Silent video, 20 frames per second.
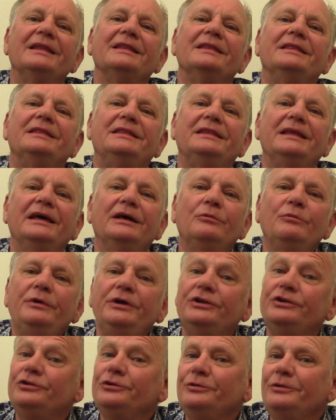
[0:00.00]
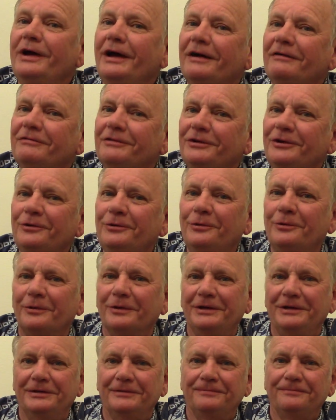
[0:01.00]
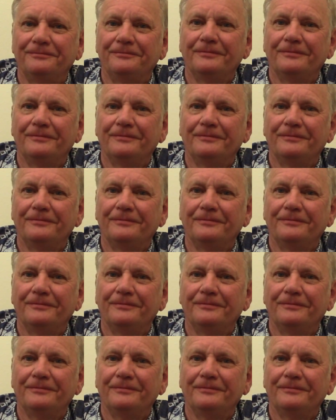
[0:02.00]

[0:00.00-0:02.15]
Then we do have a notary.